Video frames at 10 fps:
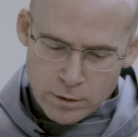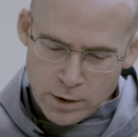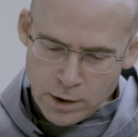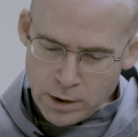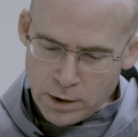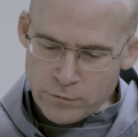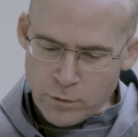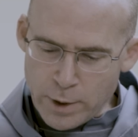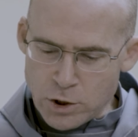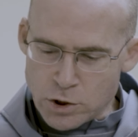The
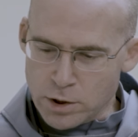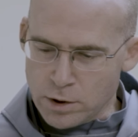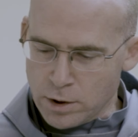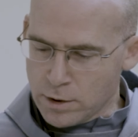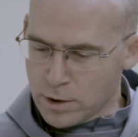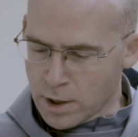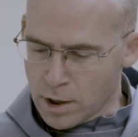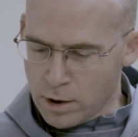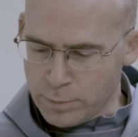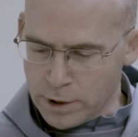information that
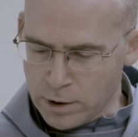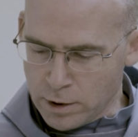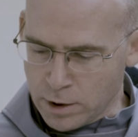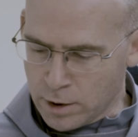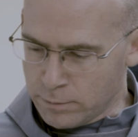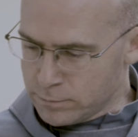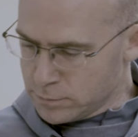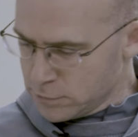I'll be uh,